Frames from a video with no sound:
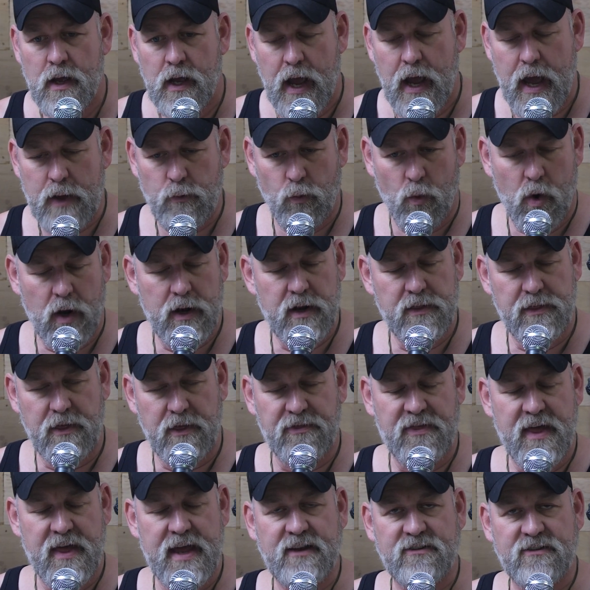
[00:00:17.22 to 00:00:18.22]
And one of the
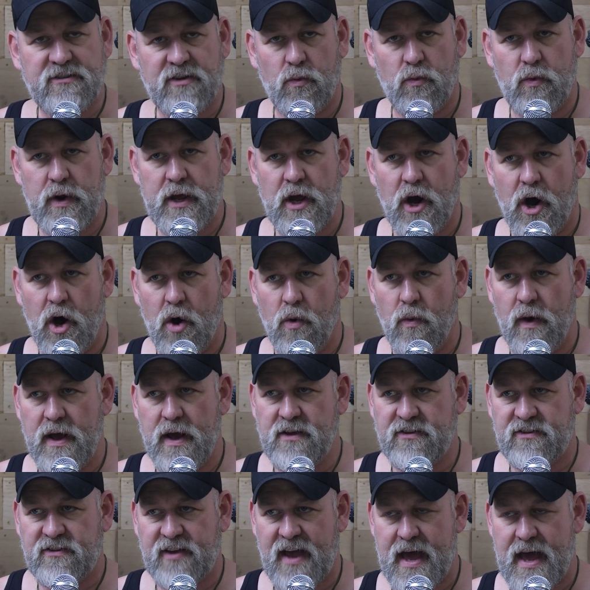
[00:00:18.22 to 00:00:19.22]
things that we
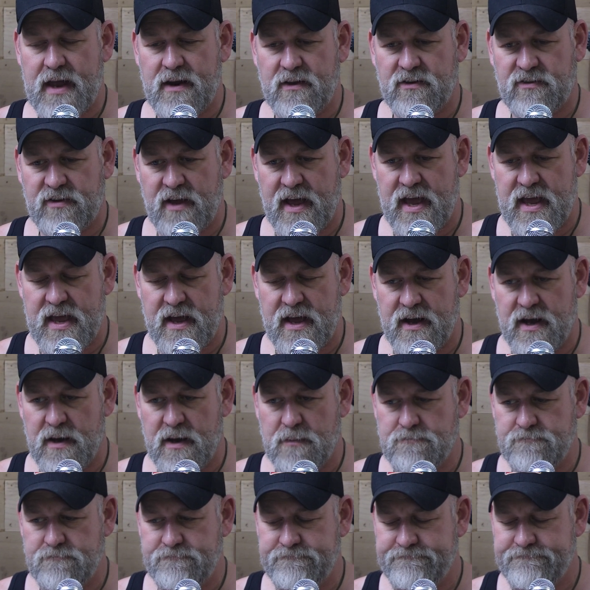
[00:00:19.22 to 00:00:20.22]
always had is
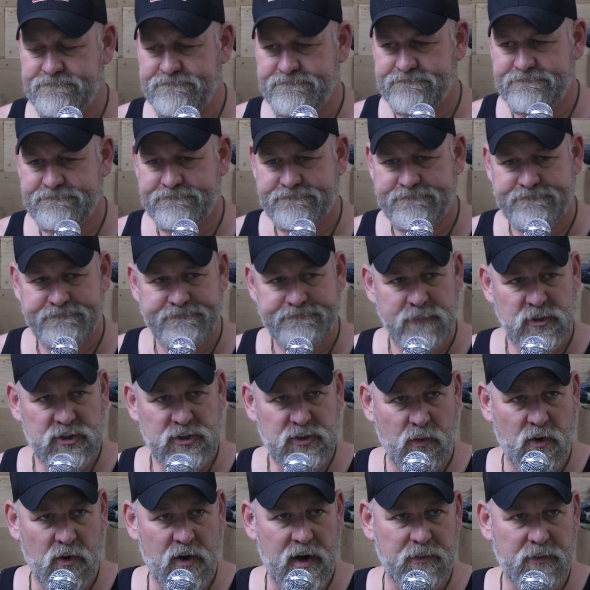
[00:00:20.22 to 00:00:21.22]
what's
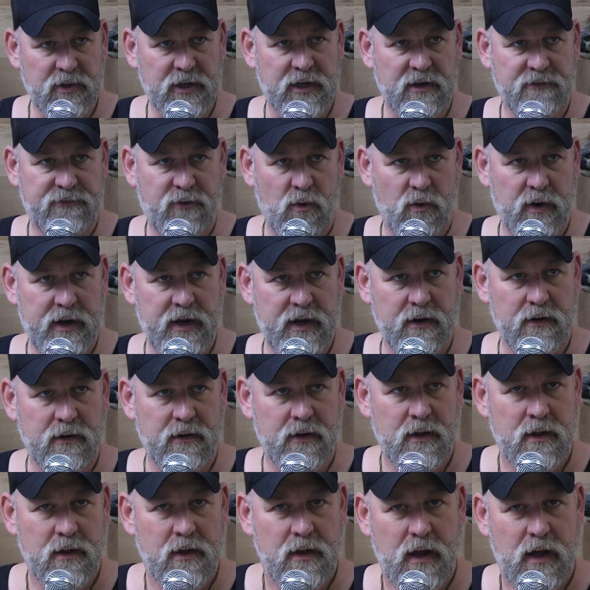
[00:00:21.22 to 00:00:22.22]
the word I'm looking for here?
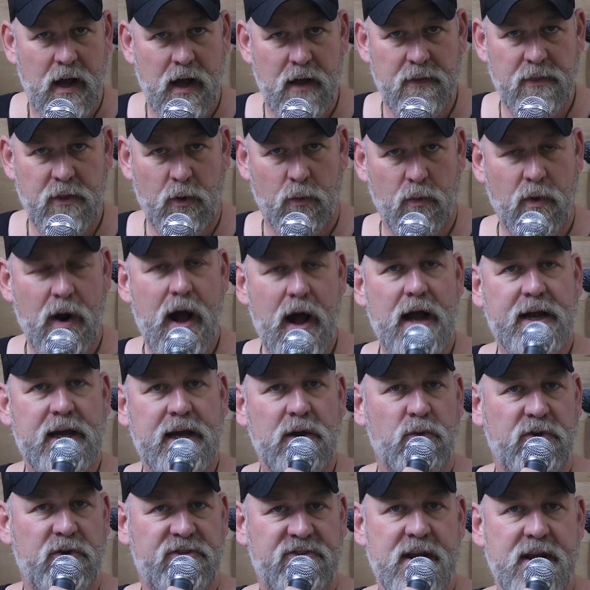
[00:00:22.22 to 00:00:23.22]
The
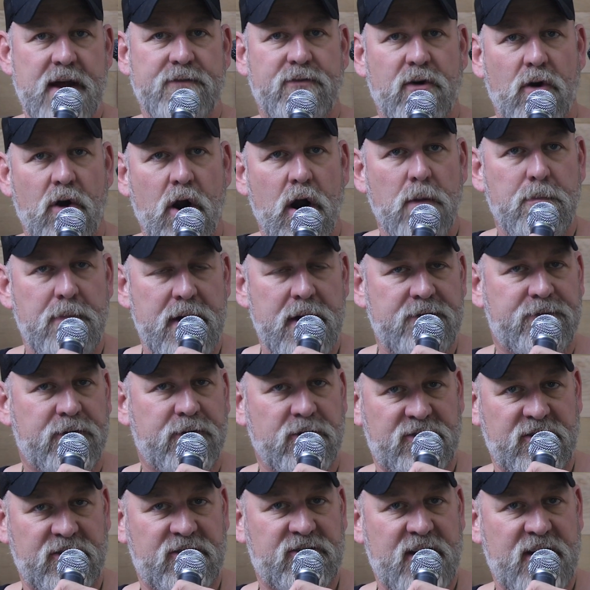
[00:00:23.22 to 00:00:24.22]
rocket was never our bid for
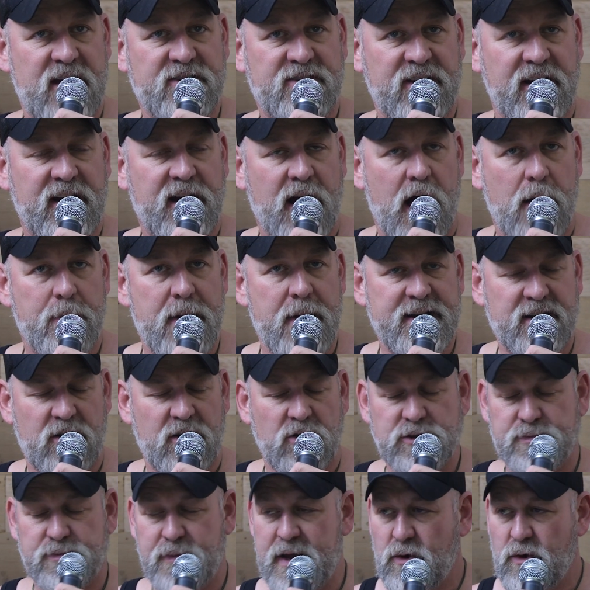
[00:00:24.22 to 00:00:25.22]
success in combat.
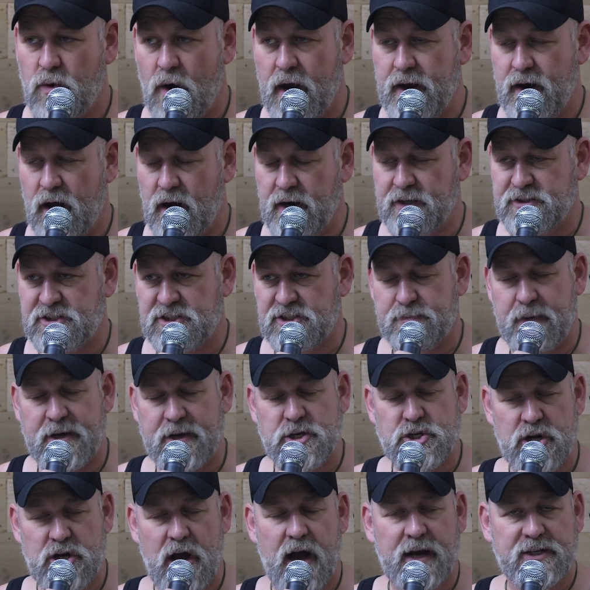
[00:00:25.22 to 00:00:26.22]
Because to be quite honest, this may
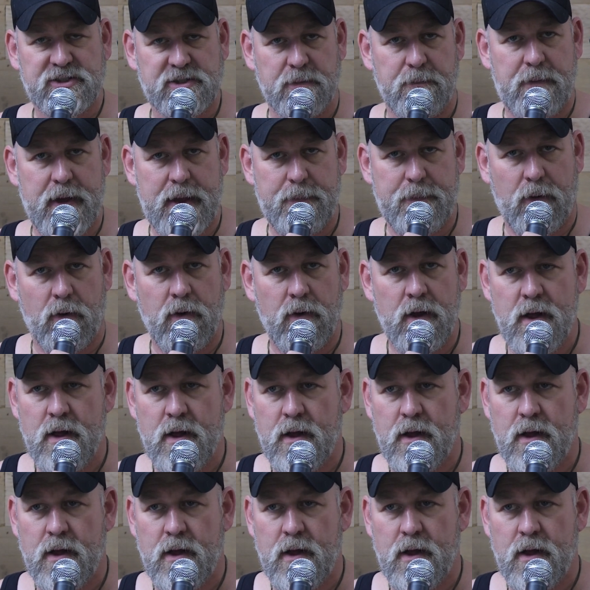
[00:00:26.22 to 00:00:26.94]
shock some people.